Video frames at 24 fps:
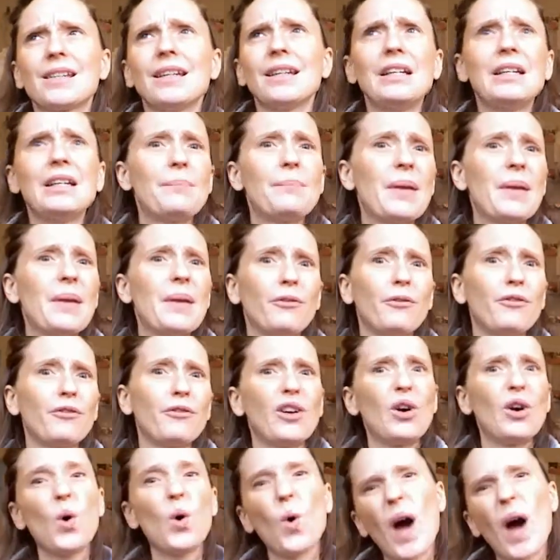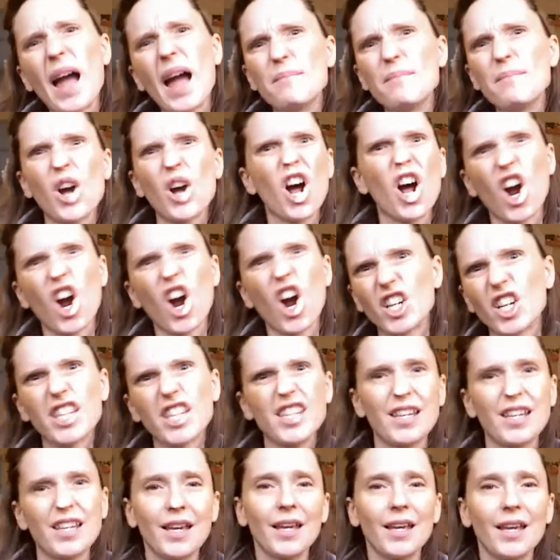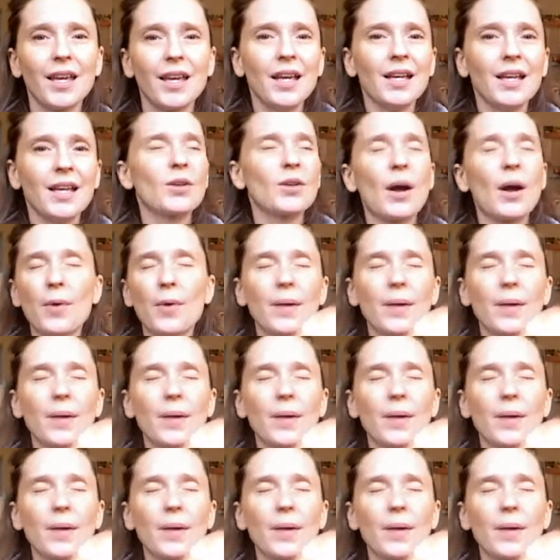people feel, oh, I'm not artsy. So I want